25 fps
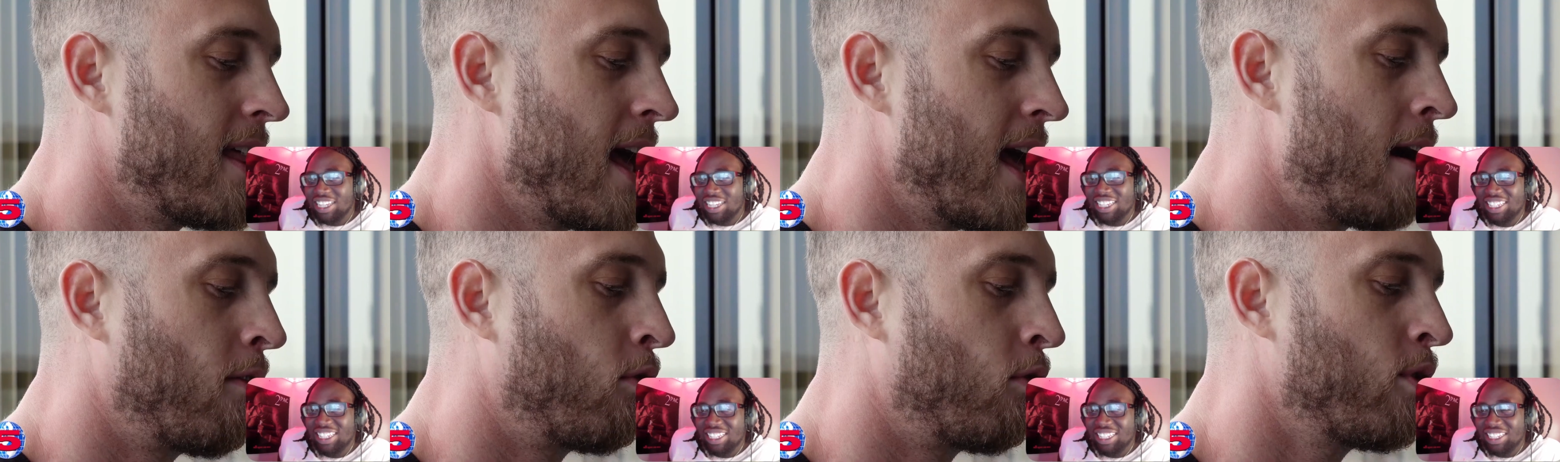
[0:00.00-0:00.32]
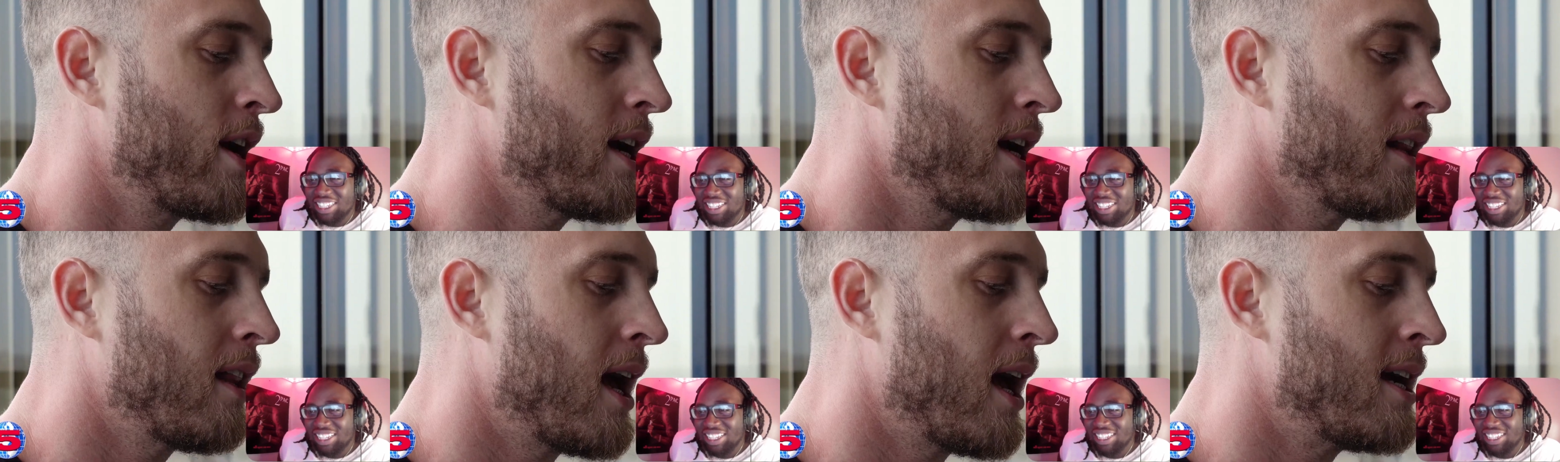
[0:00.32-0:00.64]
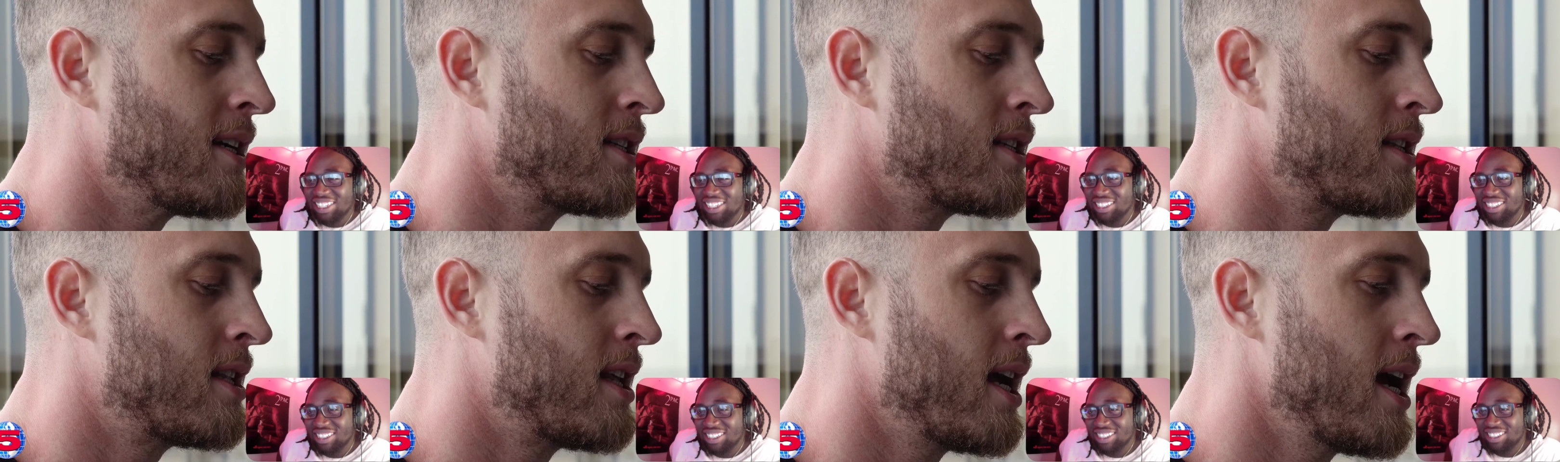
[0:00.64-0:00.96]
Speaker 1: I
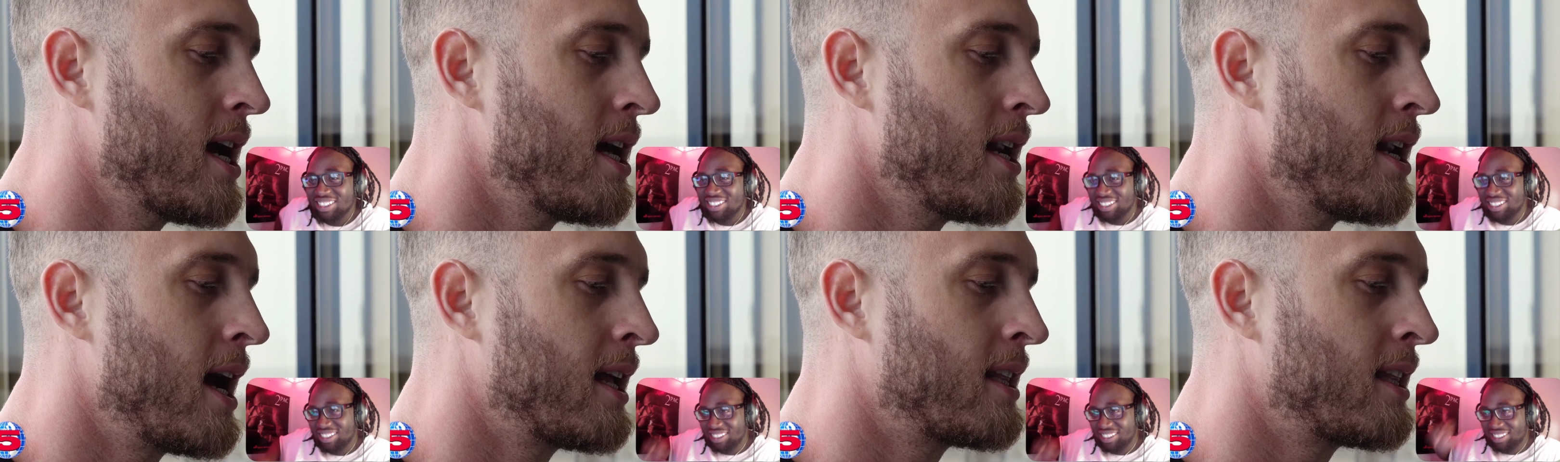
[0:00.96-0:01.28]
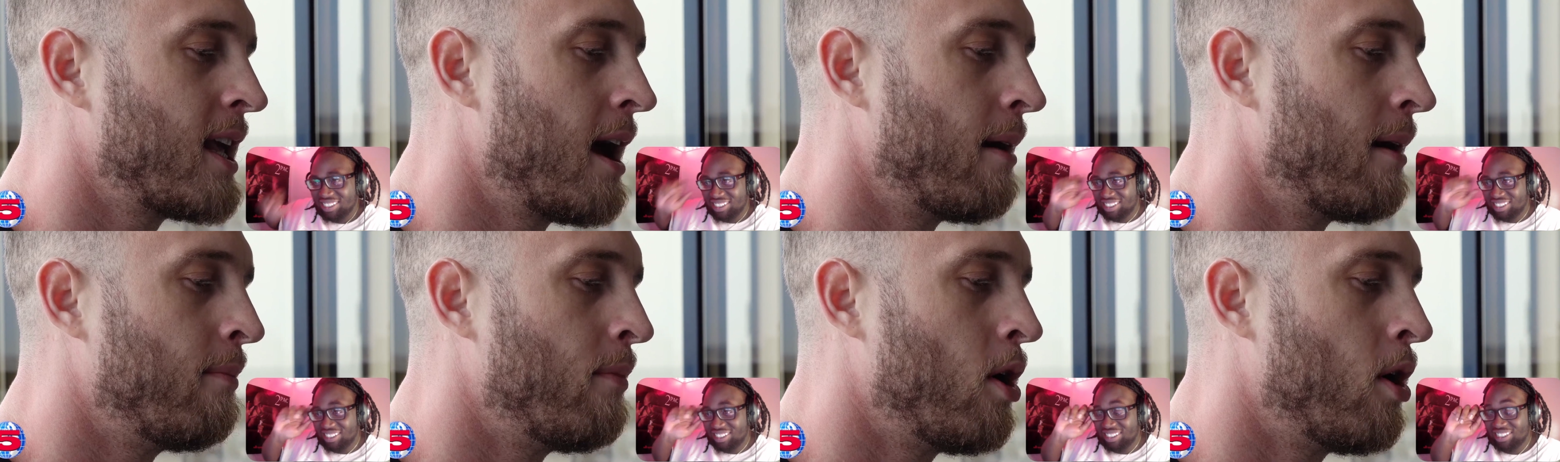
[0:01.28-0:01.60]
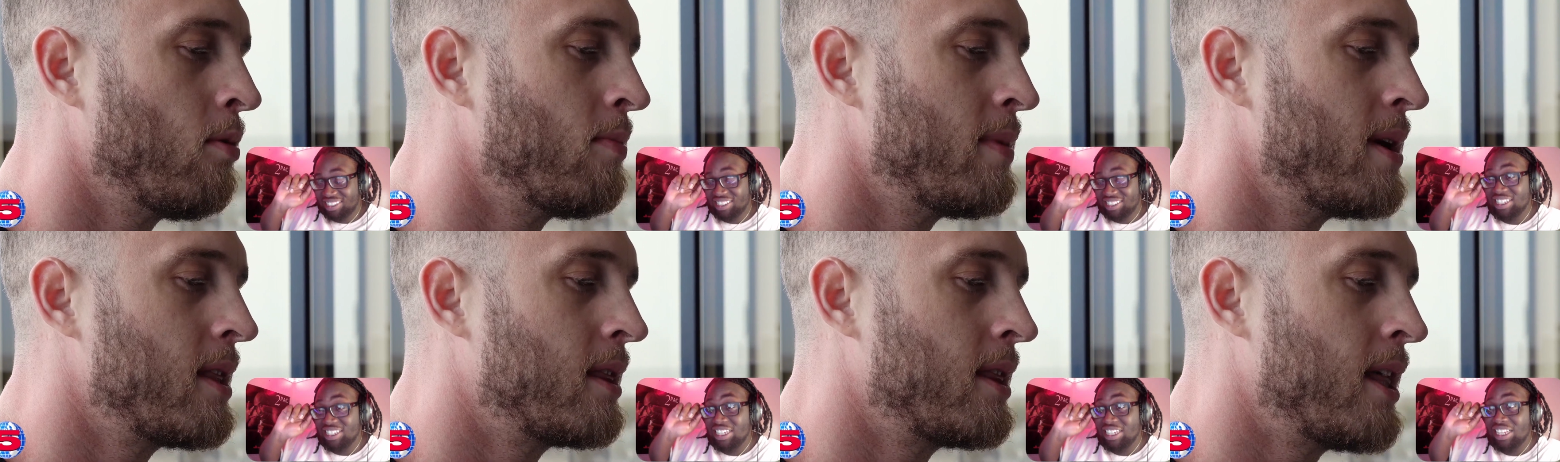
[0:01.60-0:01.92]
realized then at that
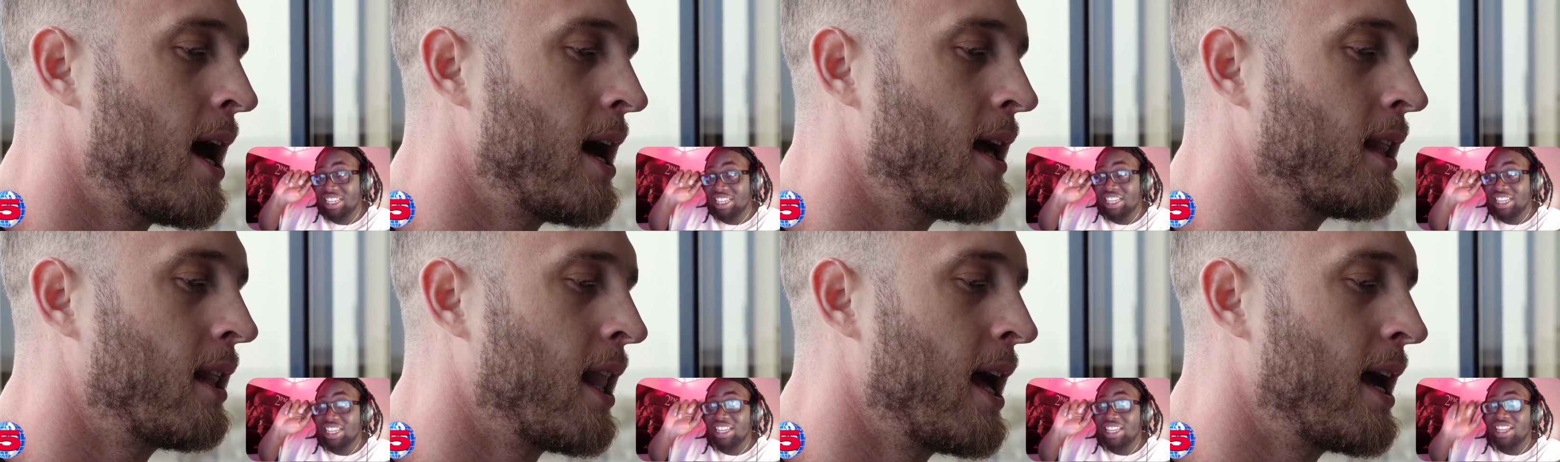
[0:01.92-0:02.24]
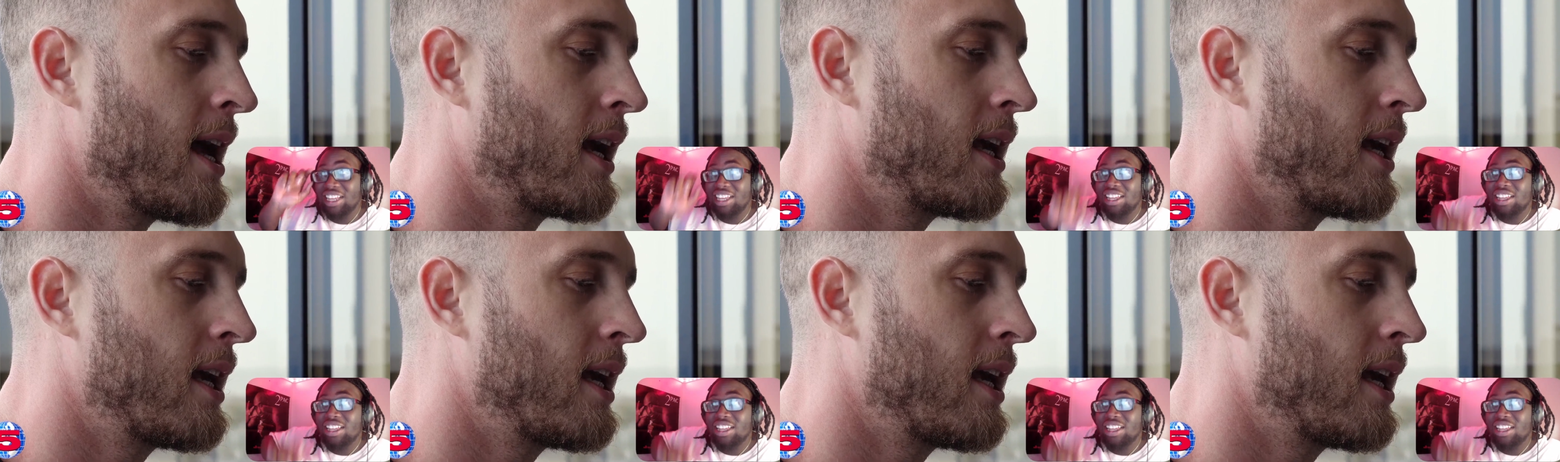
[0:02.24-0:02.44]
moment that like